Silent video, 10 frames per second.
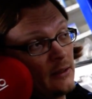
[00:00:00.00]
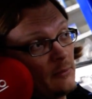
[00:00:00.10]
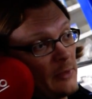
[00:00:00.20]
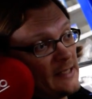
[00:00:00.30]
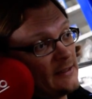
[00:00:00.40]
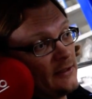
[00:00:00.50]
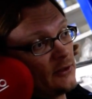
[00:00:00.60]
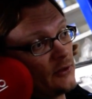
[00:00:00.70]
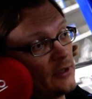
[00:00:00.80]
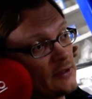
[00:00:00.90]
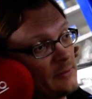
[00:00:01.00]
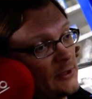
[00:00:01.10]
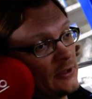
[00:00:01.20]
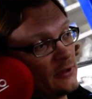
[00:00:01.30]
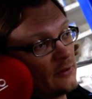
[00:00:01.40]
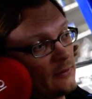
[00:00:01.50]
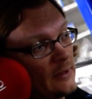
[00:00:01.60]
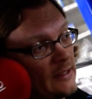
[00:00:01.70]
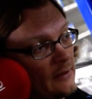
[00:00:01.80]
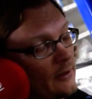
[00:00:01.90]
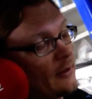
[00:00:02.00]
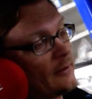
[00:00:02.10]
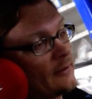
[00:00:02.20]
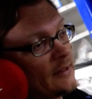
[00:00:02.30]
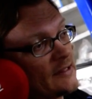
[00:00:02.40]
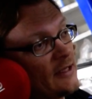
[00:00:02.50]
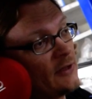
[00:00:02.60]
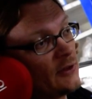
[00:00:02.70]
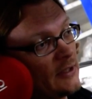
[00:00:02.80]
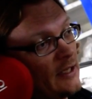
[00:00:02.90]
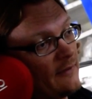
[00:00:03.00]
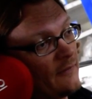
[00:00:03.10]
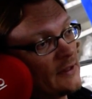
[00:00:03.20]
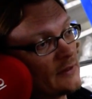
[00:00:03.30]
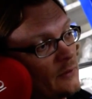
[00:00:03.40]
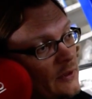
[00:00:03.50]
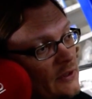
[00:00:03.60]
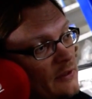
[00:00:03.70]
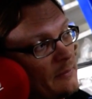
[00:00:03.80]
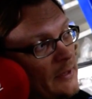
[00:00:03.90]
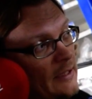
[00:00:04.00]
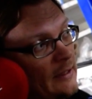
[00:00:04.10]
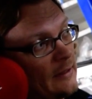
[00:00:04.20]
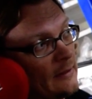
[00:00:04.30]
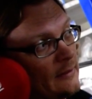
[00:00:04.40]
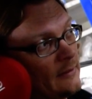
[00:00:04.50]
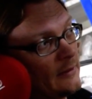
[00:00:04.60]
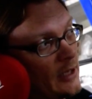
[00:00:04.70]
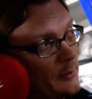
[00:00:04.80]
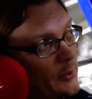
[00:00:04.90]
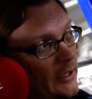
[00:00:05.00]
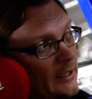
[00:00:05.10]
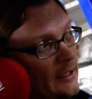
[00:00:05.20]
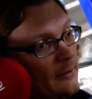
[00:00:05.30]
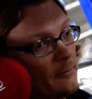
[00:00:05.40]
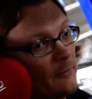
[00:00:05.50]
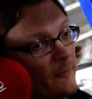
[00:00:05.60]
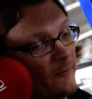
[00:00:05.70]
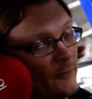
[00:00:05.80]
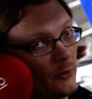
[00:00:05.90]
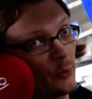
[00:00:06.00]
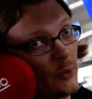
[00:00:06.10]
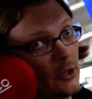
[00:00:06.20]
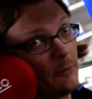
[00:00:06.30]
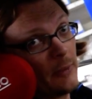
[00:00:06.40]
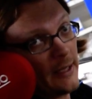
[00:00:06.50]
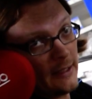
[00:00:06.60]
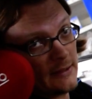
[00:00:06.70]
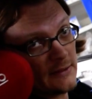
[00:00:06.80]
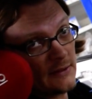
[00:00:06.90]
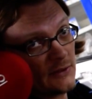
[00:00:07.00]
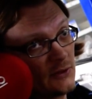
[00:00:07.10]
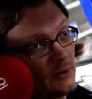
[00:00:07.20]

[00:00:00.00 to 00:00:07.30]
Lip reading: basically the transmission, or the center diff, is going to be operating in full rear bias. So you'll